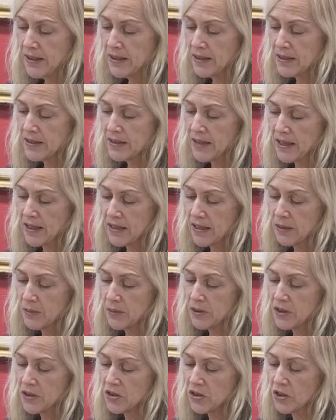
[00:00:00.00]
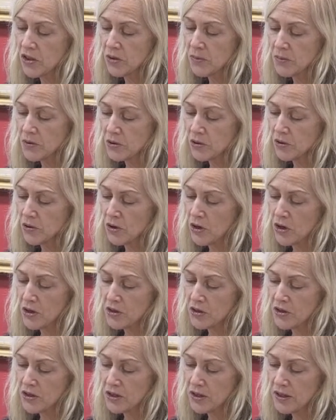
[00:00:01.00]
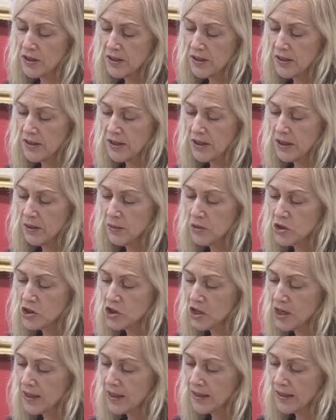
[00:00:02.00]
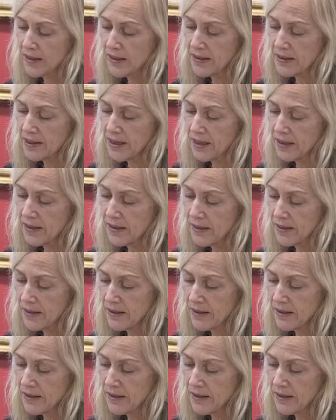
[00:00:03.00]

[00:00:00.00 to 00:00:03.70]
standing with his arms crossed. He was shaking his head.